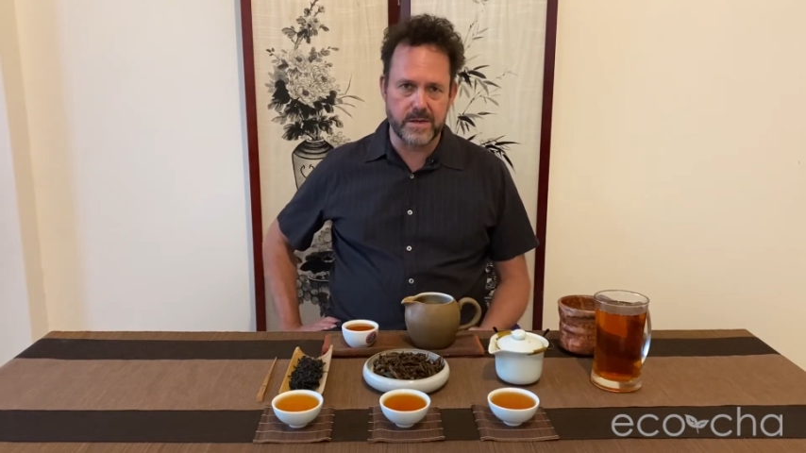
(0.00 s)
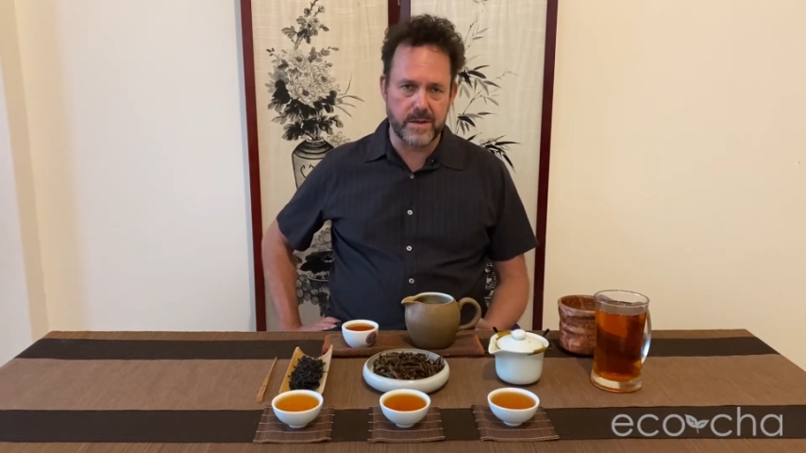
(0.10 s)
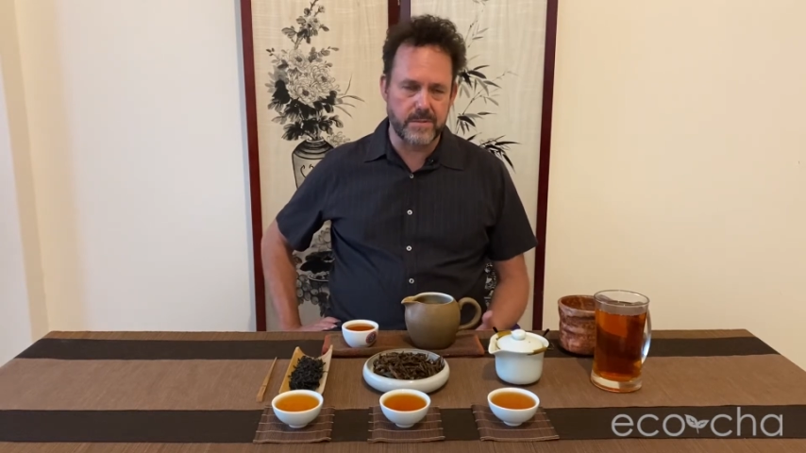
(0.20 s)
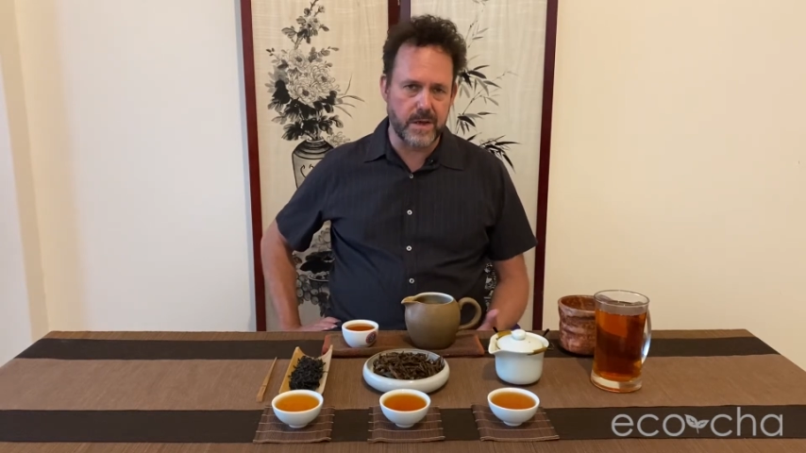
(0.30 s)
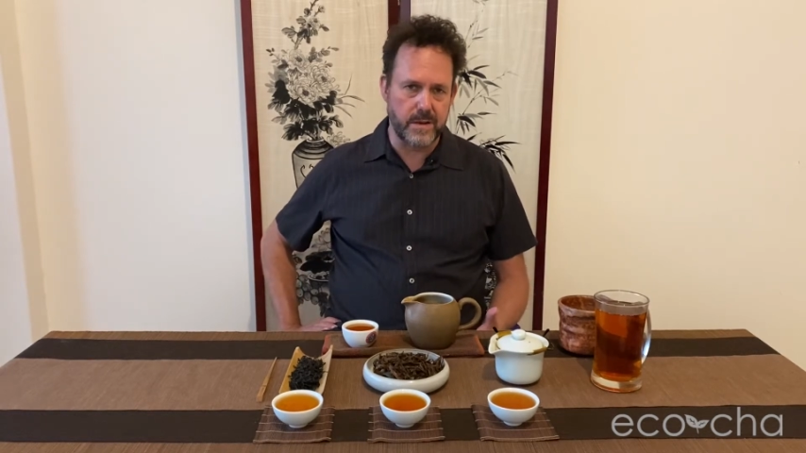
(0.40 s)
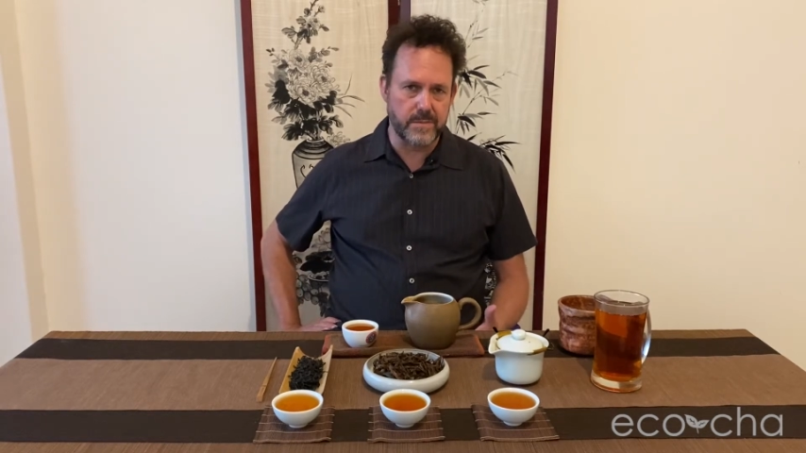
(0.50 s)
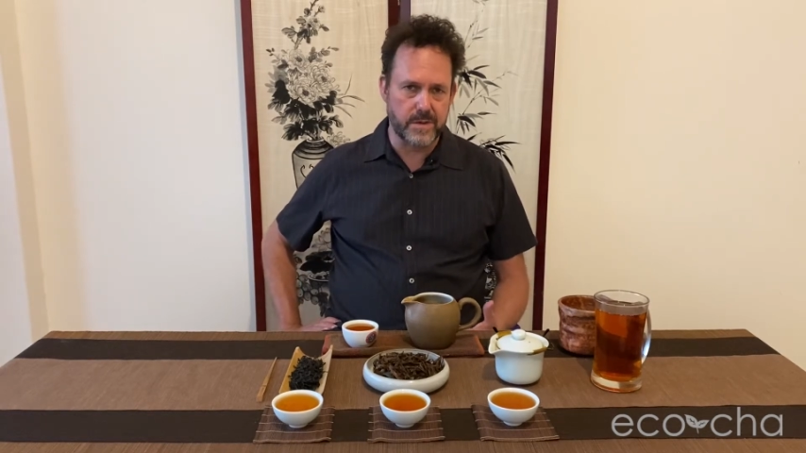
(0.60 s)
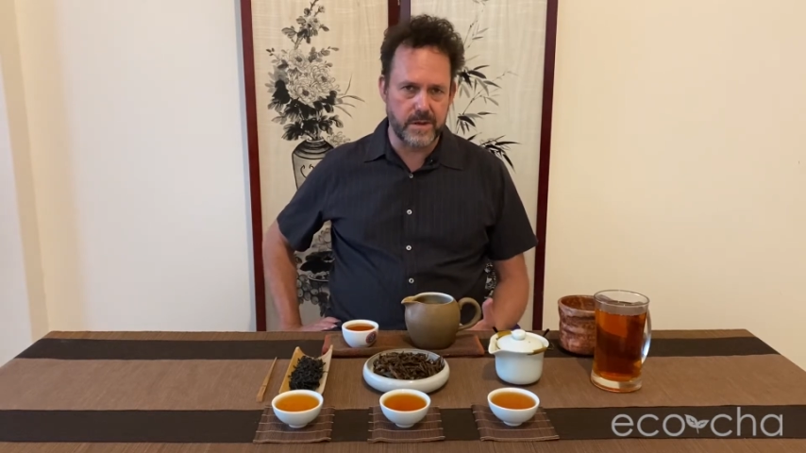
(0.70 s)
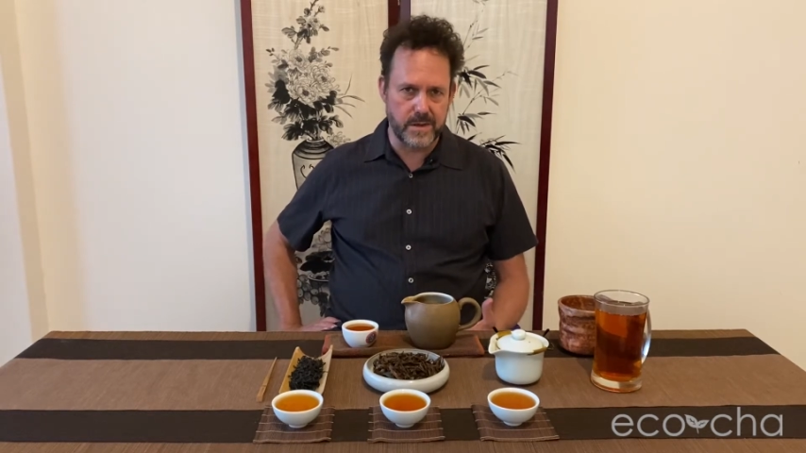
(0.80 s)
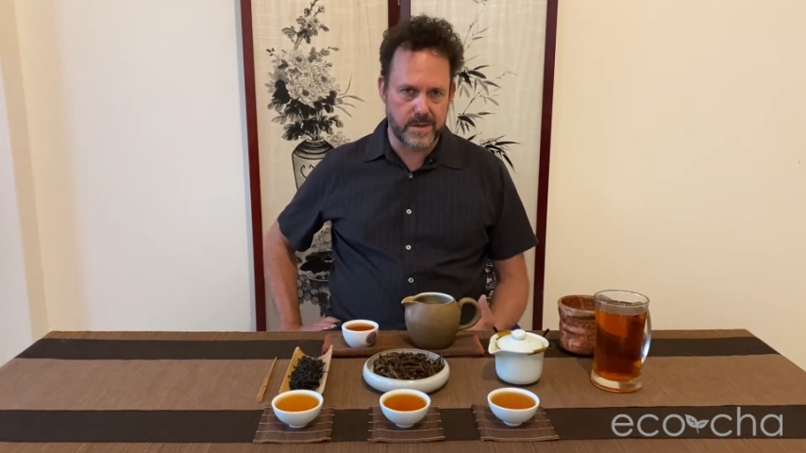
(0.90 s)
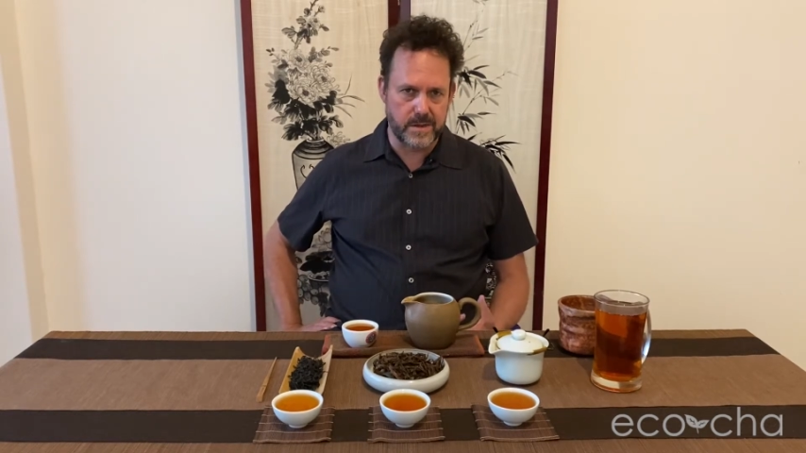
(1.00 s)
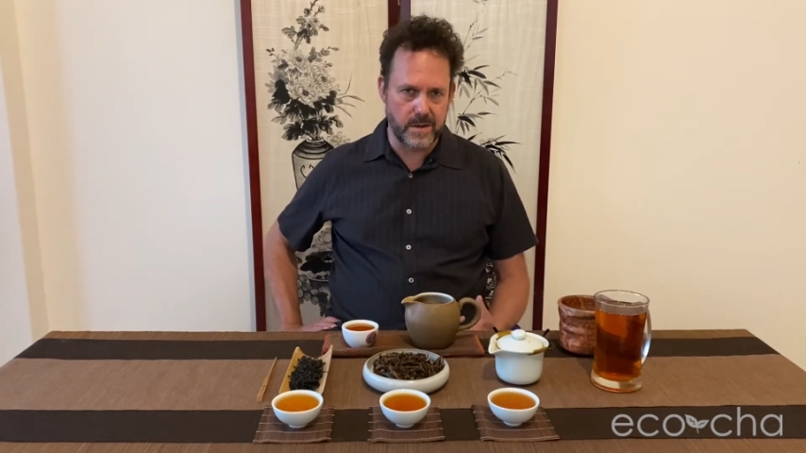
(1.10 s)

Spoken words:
Sometimes it